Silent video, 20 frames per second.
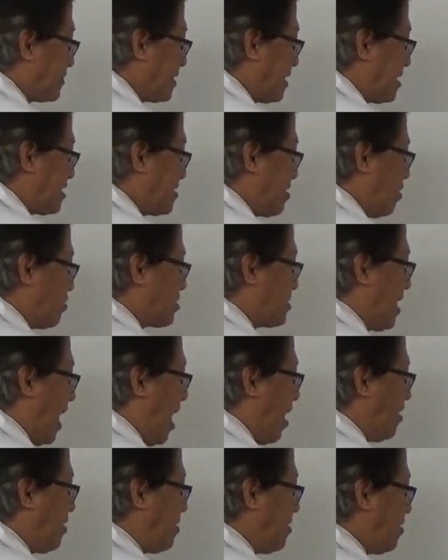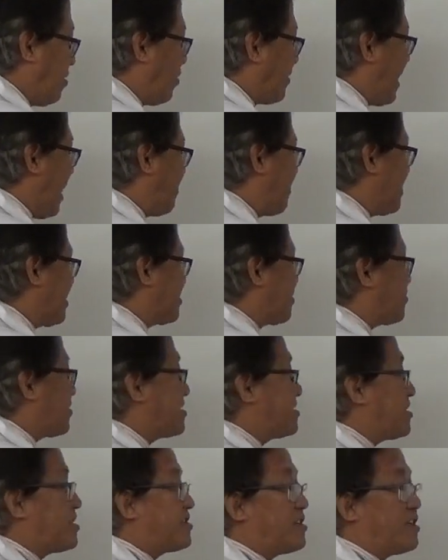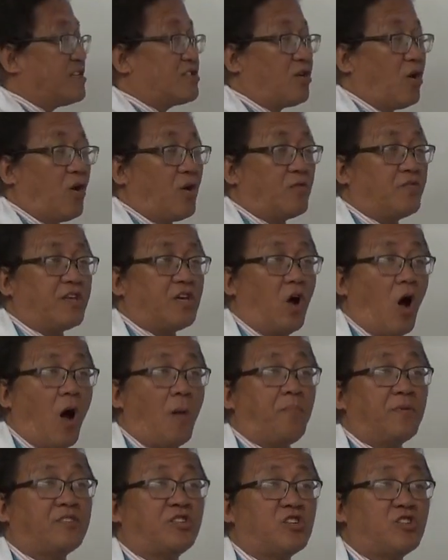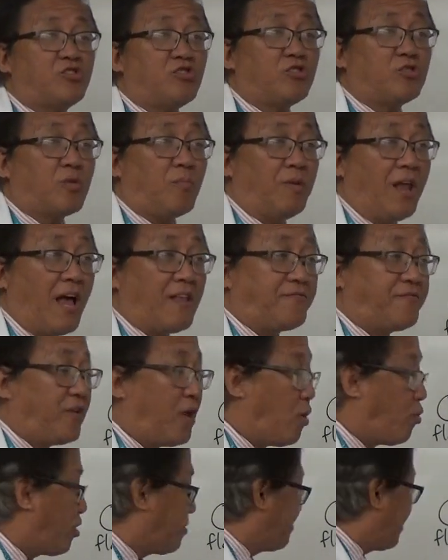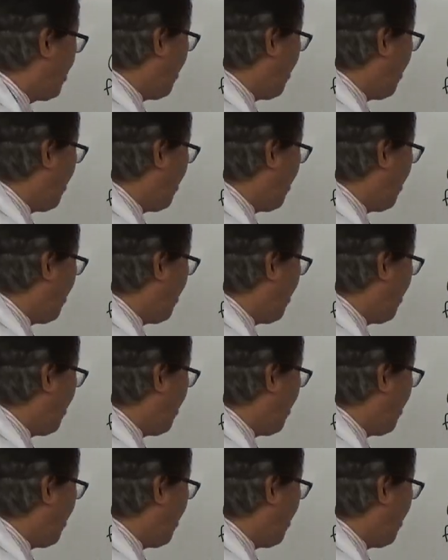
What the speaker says: It goes down. What happens to resistance, or the opposition to blood flow, would be